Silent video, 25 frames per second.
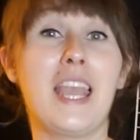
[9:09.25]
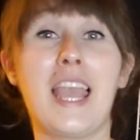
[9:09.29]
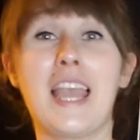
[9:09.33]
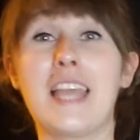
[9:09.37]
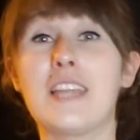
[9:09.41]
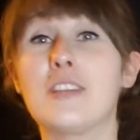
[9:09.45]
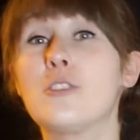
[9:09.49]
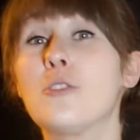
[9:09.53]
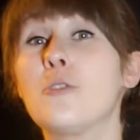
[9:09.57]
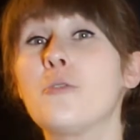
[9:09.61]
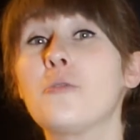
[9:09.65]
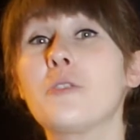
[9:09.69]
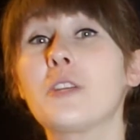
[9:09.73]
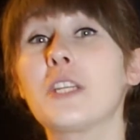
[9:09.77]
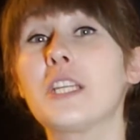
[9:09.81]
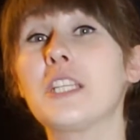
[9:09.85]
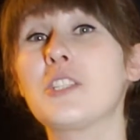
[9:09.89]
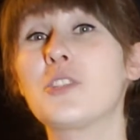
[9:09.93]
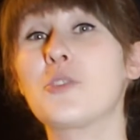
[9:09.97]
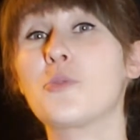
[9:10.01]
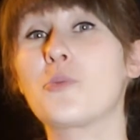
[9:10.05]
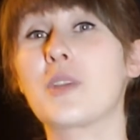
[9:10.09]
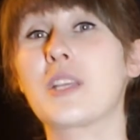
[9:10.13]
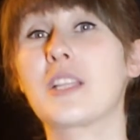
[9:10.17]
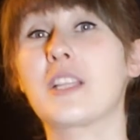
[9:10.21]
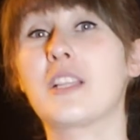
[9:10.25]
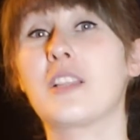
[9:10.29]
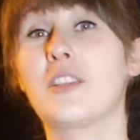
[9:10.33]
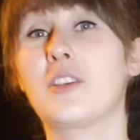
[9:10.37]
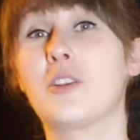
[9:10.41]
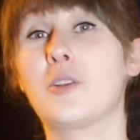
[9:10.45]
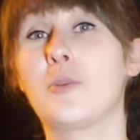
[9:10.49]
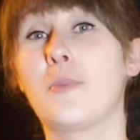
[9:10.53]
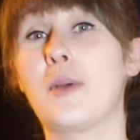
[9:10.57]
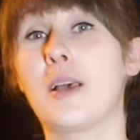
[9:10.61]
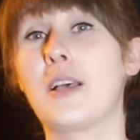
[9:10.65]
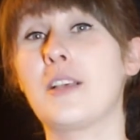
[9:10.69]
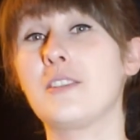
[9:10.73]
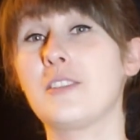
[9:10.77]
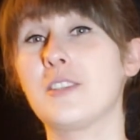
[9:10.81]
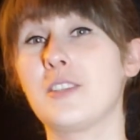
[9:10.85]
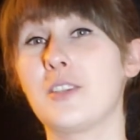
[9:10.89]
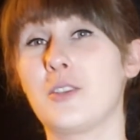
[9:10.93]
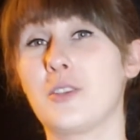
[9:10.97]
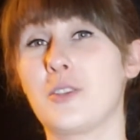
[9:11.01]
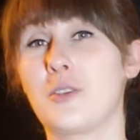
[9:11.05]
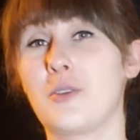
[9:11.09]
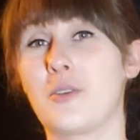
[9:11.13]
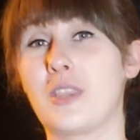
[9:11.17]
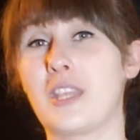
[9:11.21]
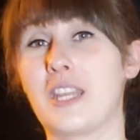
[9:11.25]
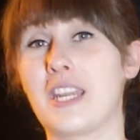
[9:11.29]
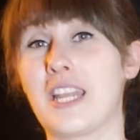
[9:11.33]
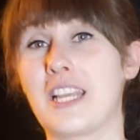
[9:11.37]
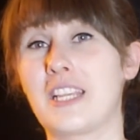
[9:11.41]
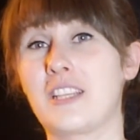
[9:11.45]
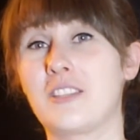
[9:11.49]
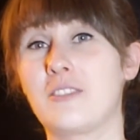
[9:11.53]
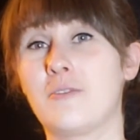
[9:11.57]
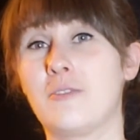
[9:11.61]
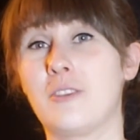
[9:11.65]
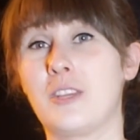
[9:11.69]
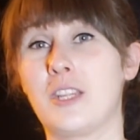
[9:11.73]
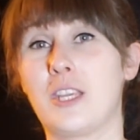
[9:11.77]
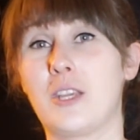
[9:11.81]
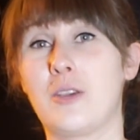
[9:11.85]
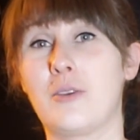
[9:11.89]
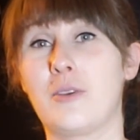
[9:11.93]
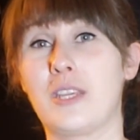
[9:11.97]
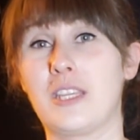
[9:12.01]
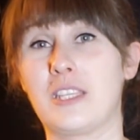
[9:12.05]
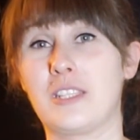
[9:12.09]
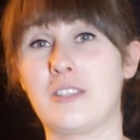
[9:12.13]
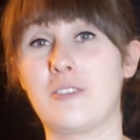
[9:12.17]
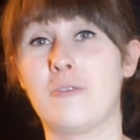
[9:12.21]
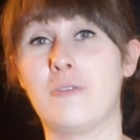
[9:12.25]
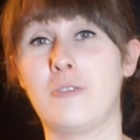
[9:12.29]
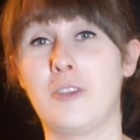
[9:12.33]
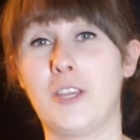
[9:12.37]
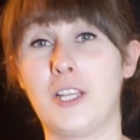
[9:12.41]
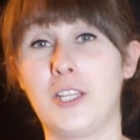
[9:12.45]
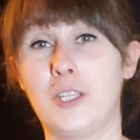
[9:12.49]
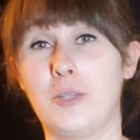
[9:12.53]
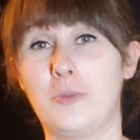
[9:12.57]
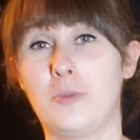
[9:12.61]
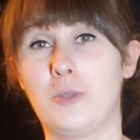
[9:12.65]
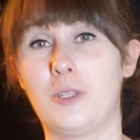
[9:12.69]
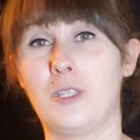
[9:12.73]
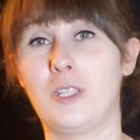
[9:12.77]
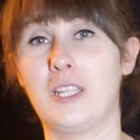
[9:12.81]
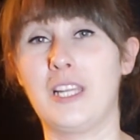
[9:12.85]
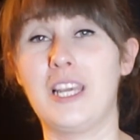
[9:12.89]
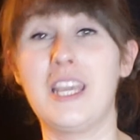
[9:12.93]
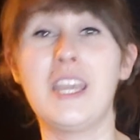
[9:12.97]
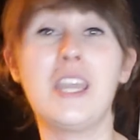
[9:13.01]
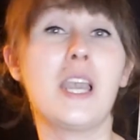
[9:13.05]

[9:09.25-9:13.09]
and don't forget to ring the little bell so you'll know when the next video is available.